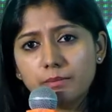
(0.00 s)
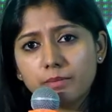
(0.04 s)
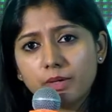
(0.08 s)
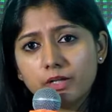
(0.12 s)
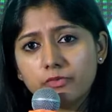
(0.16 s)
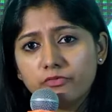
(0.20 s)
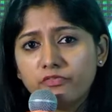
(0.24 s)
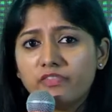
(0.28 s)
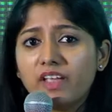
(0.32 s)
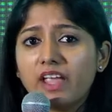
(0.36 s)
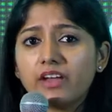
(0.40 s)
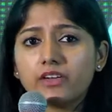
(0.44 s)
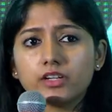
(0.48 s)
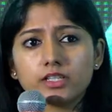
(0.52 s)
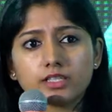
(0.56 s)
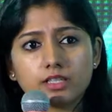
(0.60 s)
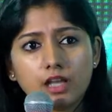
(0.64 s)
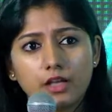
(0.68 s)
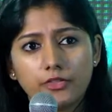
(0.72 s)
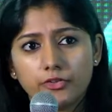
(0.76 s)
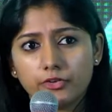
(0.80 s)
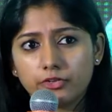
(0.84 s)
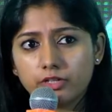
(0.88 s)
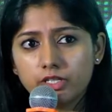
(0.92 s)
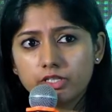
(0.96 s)
but various
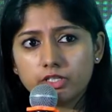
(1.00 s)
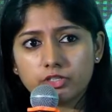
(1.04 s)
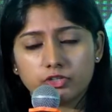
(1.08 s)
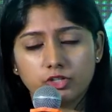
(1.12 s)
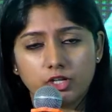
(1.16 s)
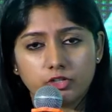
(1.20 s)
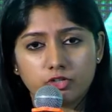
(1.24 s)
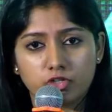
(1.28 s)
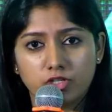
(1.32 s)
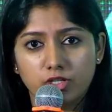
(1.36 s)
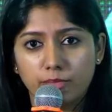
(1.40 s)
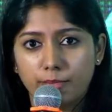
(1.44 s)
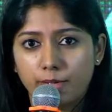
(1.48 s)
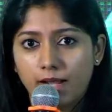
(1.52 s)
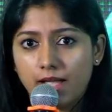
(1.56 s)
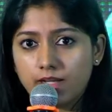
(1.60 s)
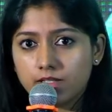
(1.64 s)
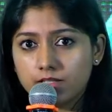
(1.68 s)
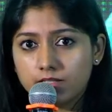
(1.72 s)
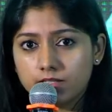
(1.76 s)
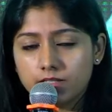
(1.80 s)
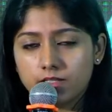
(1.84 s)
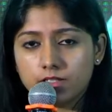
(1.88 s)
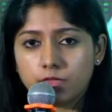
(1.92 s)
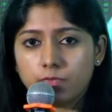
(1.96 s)
other instructional
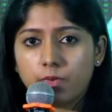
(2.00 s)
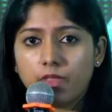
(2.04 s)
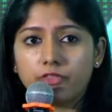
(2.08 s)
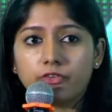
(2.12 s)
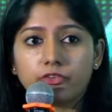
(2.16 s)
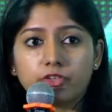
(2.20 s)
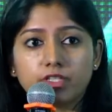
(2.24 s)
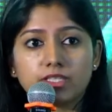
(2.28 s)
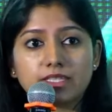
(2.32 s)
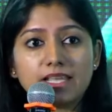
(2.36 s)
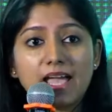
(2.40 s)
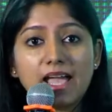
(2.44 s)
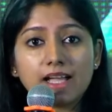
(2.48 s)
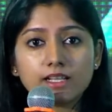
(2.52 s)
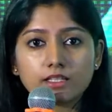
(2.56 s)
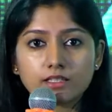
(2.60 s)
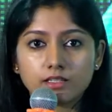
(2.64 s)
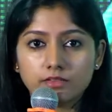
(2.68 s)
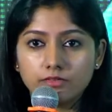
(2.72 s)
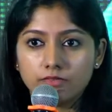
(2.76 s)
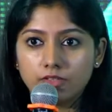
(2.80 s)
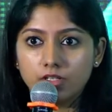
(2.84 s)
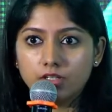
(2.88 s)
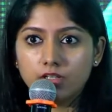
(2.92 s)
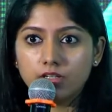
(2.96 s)
practices, whether it's
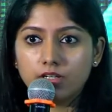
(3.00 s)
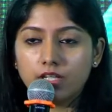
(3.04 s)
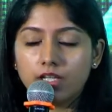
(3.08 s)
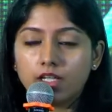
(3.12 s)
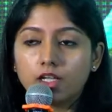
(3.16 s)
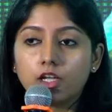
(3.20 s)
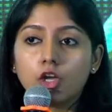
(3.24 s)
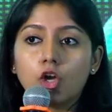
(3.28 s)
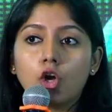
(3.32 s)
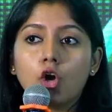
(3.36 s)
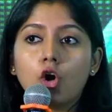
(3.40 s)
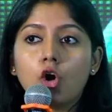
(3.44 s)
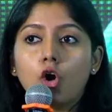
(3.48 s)
active learning